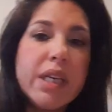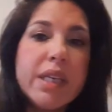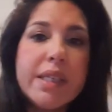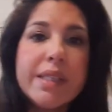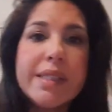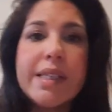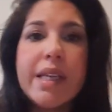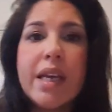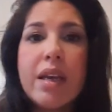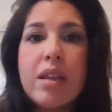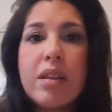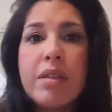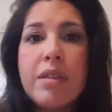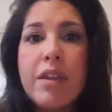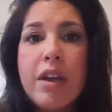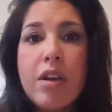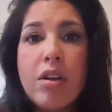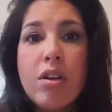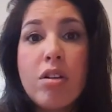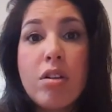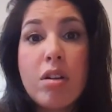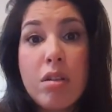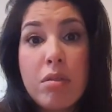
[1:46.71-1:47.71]
is
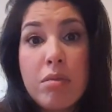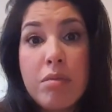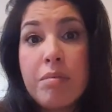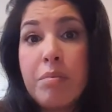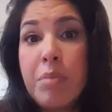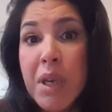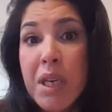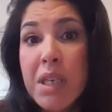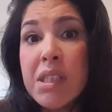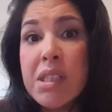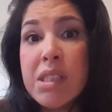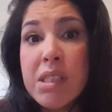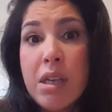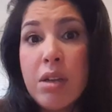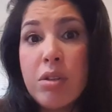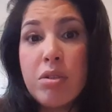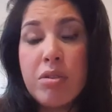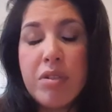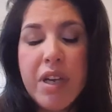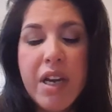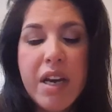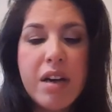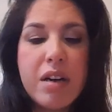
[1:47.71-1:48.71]
their biggest
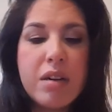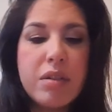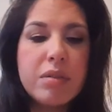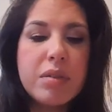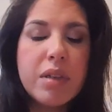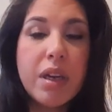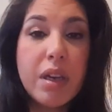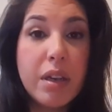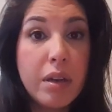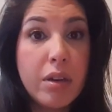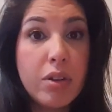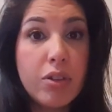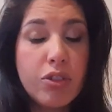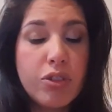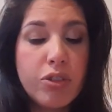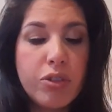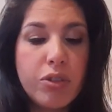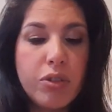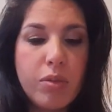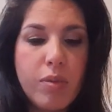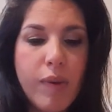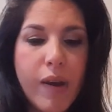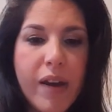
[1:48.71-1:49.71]
seller now, and I'll show
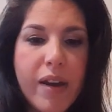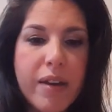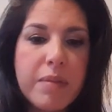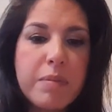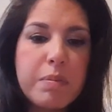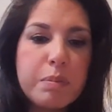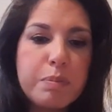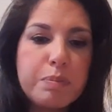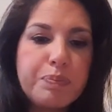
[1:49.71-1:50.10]
you why.